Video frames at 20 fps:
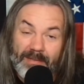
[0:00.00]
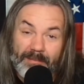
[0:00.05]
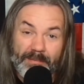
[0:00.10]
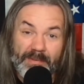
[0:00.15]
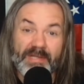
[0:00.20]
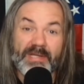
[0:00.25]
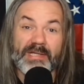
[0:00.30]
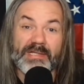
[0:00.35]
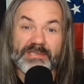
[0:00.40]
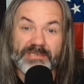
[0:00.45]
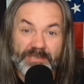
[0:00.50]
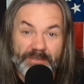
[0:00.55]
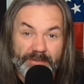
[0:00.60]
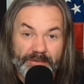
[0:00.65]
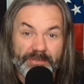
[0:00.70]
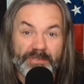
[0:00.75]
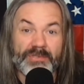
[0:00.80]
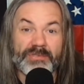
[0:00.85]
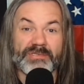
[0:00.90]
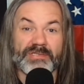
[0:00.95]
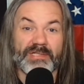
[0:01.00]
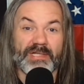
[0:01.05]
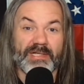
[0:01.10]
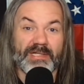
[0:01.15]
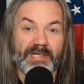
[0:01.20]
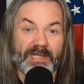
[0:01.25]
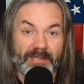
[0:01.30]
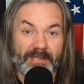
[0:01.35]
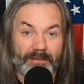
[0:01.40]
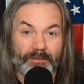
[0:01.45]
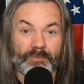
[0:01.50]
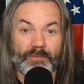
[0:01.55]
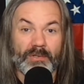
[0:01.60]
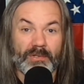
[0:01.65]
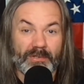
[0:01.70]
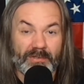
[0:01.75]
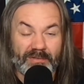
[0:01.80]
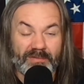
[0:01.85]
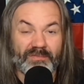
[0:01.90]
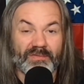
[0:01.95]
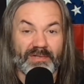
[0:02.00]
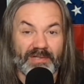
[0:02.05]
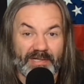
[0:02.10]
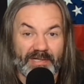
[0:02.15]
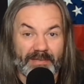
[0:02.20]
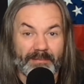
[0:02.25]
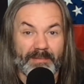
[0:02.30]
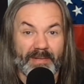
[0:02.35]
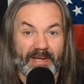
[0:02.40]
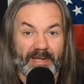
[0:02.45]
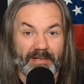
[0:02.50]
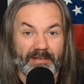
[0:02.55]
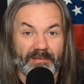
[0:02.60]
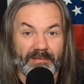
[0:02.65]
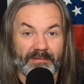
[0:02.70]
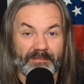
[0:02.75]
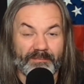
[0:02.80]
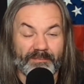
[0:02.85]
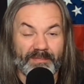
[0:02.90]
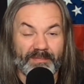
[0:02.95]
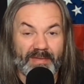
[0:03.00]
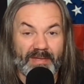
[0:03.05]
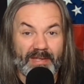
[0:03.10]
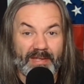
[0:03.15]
because you're using it in the wrong fucking manner.